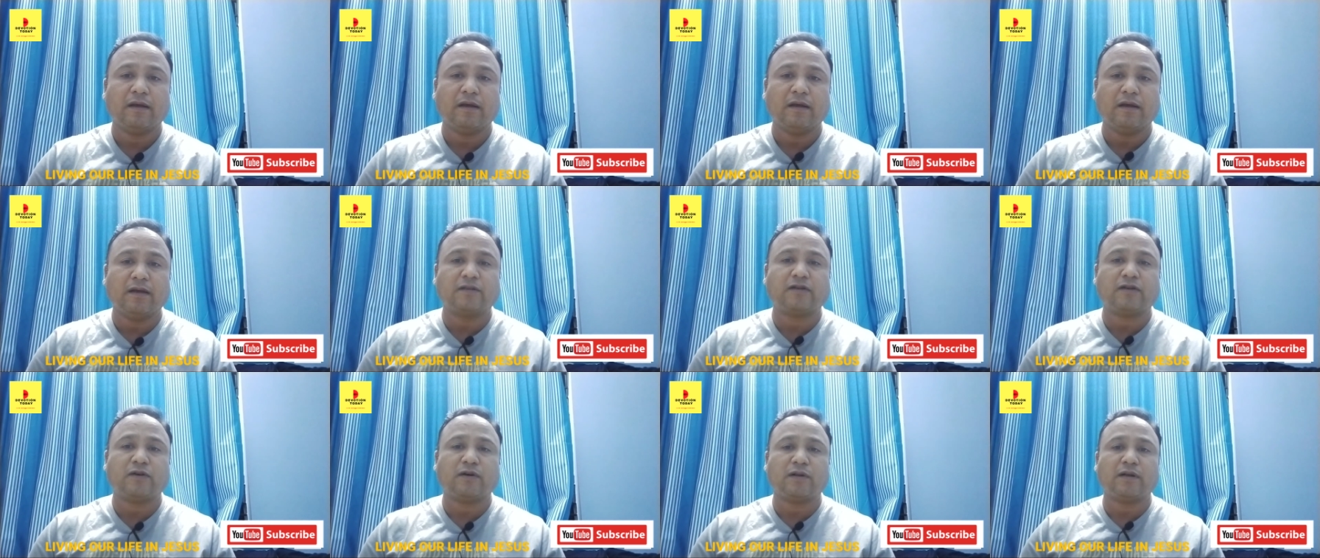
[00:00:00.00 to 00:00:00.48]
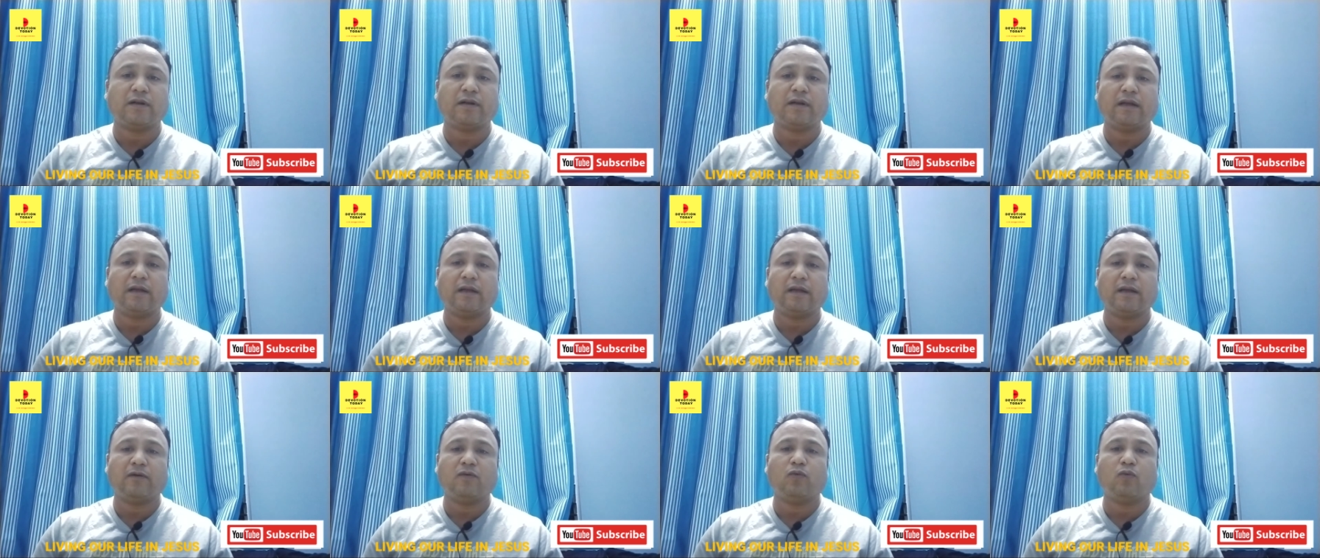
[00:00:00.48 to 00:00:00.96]
It's written
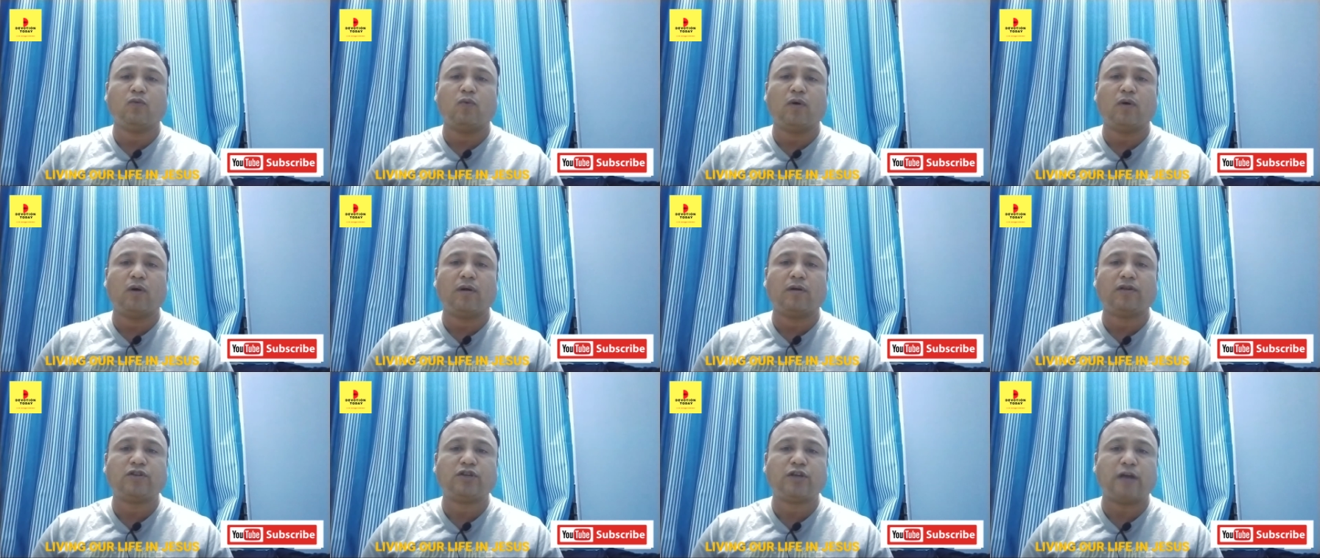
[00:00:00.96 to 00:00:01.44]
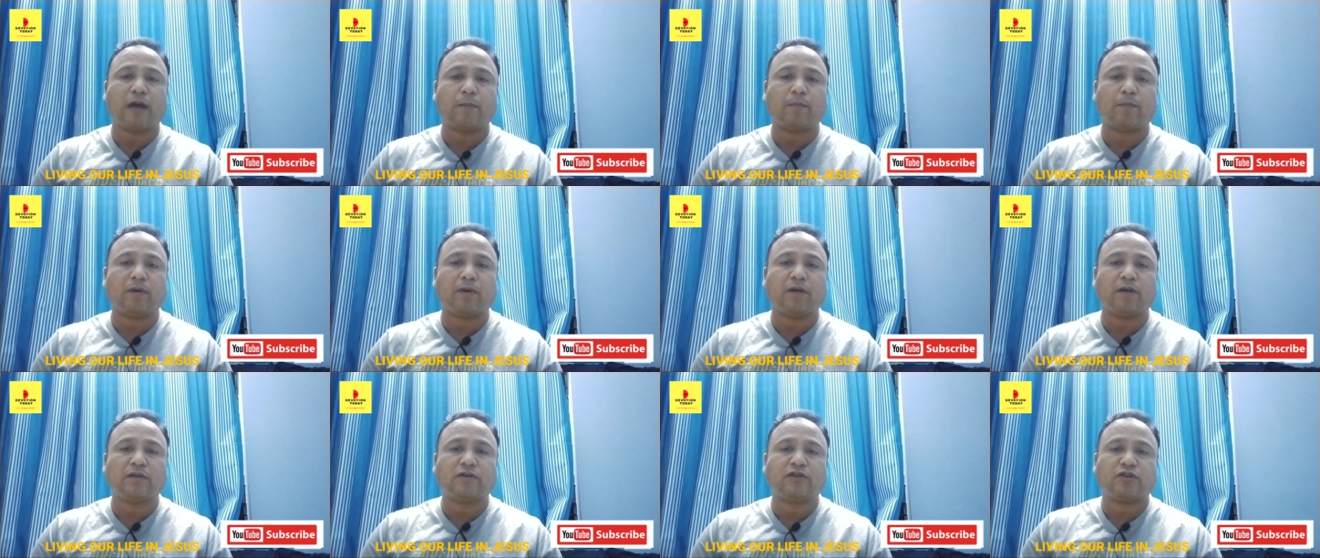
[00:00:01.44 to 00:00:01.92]
in
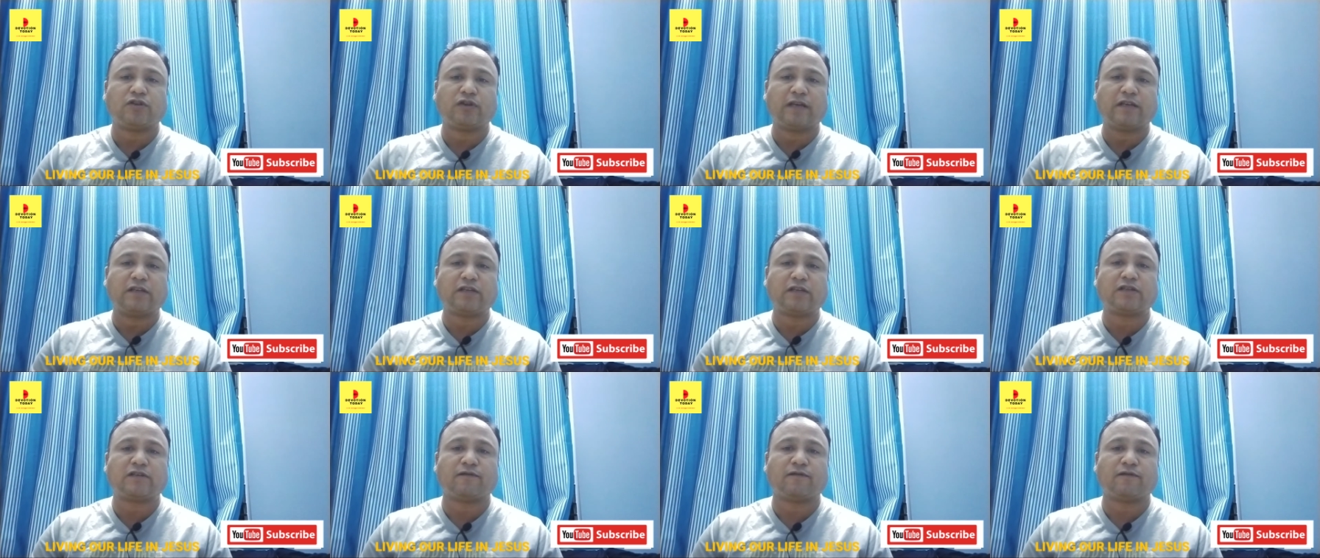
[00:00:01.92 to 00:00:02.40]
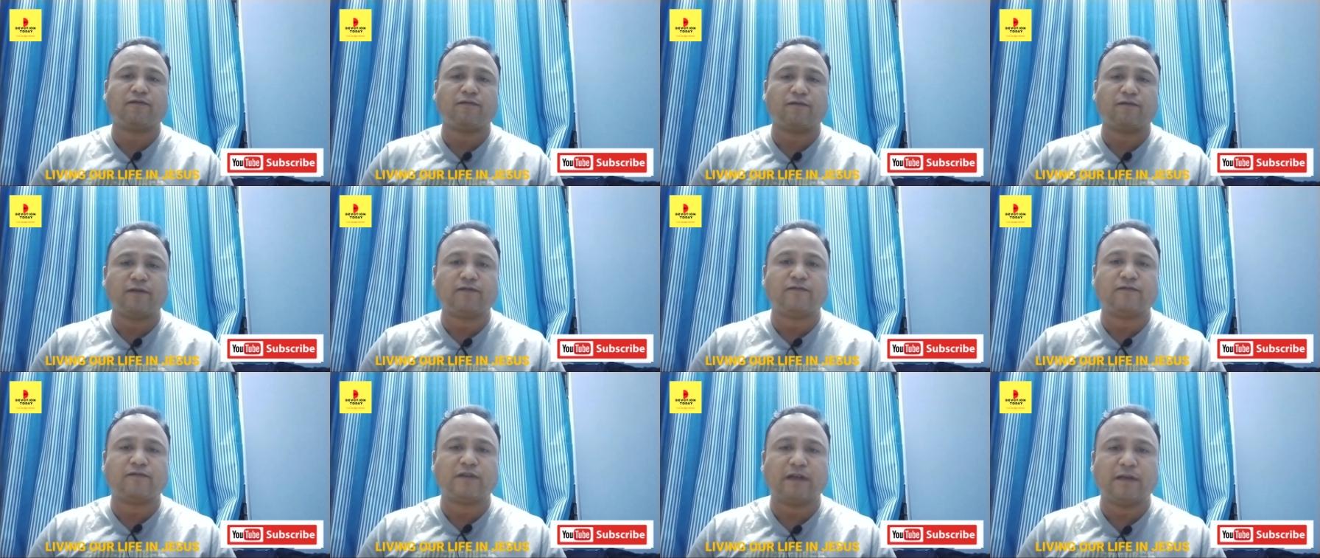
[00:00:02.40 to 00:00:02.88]
chapter
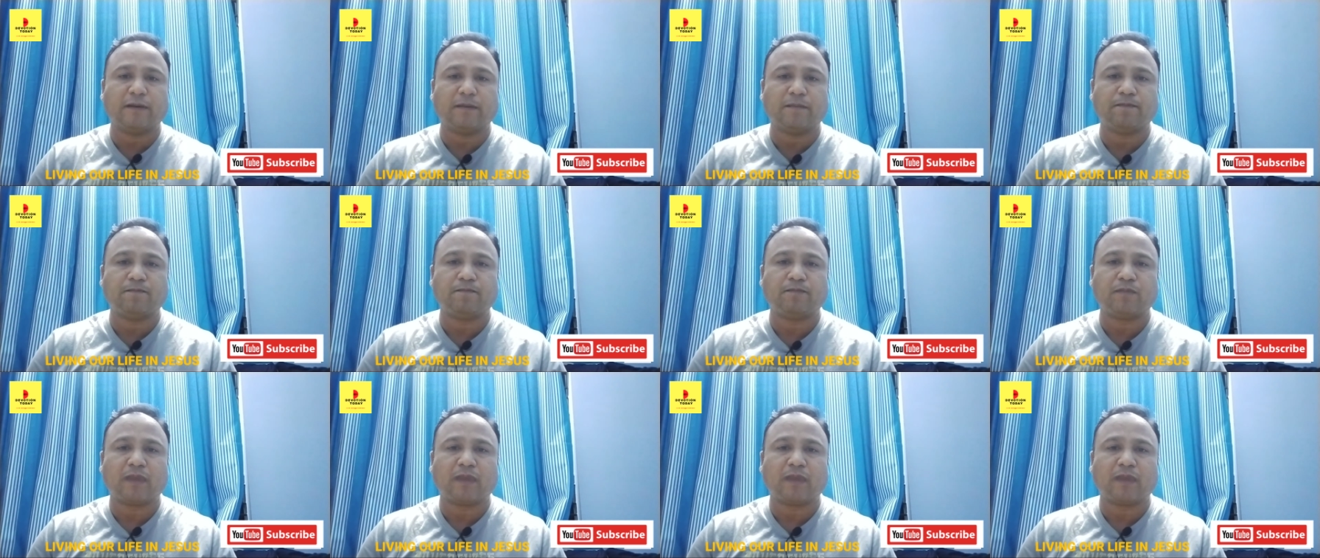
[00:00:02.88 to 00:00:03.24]
650.